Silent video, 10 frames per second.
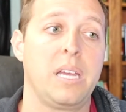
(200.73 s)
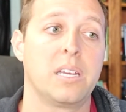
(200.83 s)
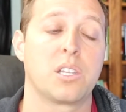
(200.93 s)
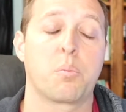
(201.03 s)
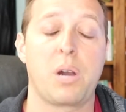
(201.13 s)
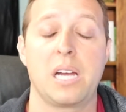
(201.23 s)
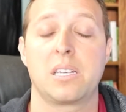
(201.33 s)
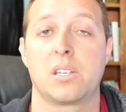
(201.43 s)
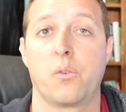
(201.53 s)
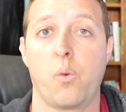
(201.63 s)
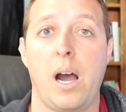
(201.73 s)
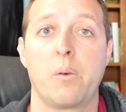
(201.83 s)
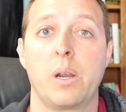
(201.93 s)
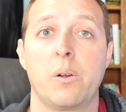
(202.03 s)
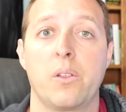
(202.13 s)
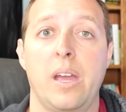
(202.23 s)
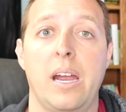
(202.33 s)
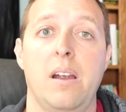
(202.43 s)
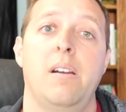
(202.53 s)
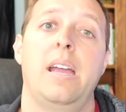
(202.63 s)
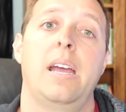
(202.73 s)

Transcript: is the process of while we were there